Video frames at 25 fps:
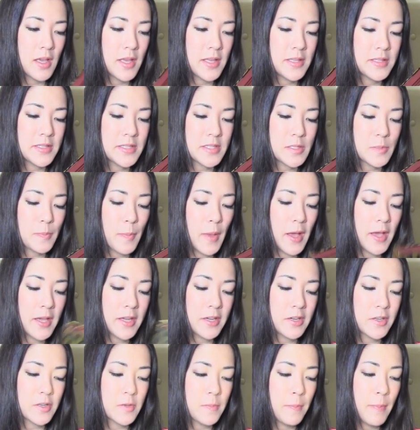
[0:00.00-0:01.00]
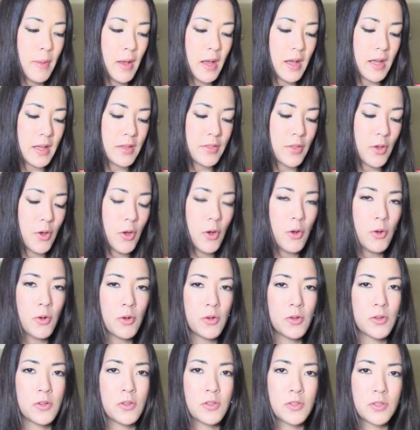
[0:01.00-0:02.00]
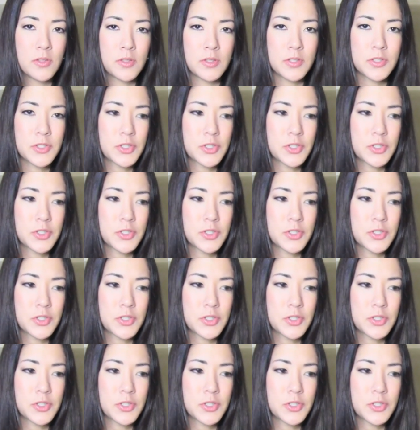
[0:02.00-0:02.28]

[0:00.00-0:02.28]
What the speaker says: inspired by the whole